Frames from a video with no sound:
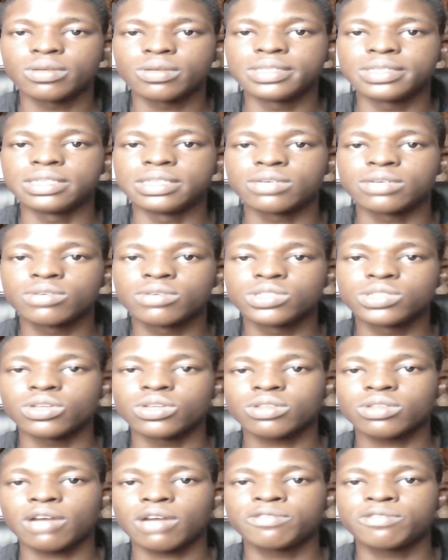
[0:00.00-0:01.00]
Increase your
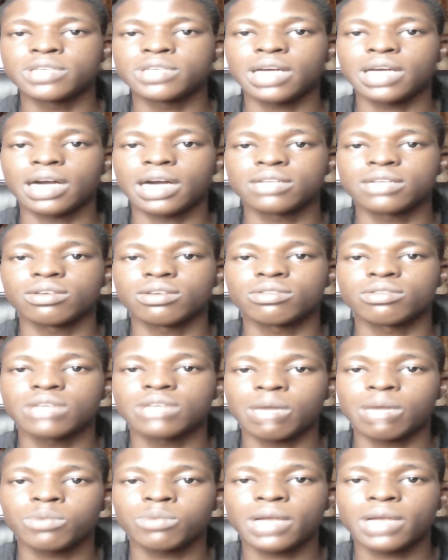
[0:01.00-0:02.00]
traffic and
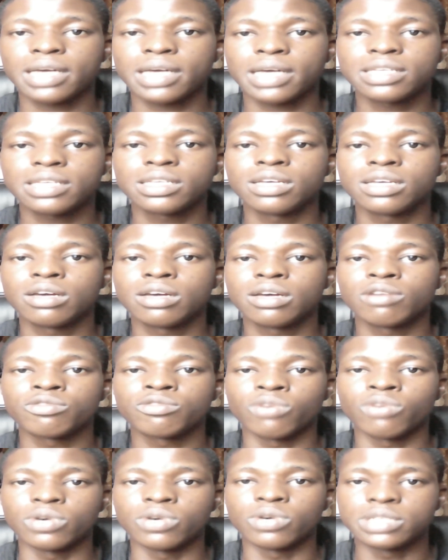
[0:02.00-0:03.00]
reapply
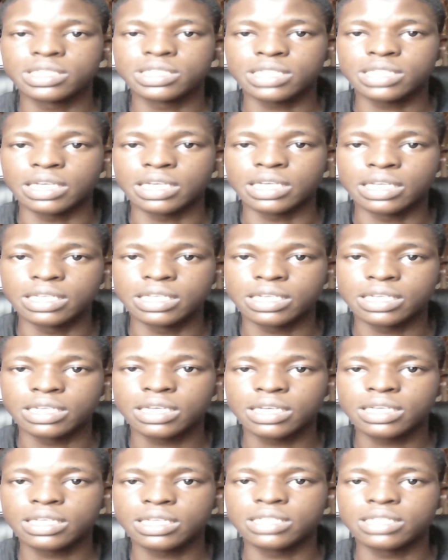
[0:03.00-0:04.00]
for it again
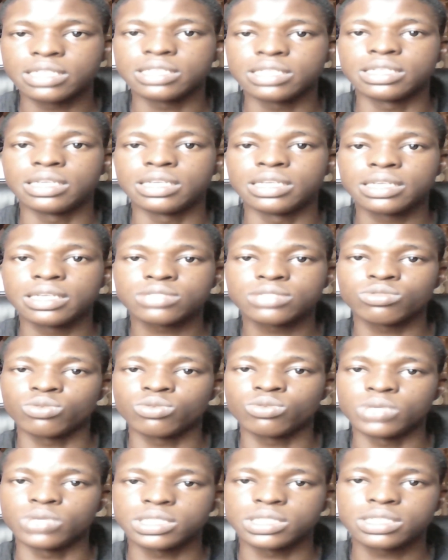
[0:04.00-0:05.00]
in the next 2
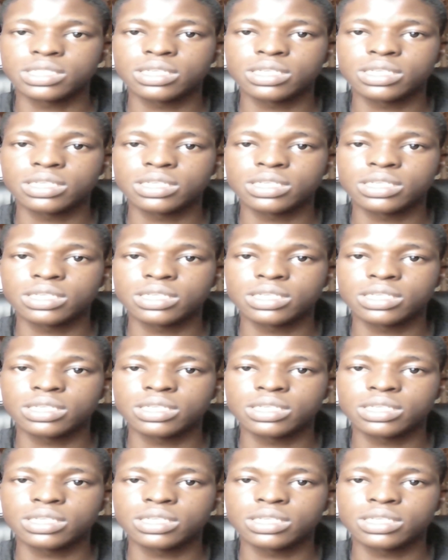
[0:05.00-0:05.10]
weeks.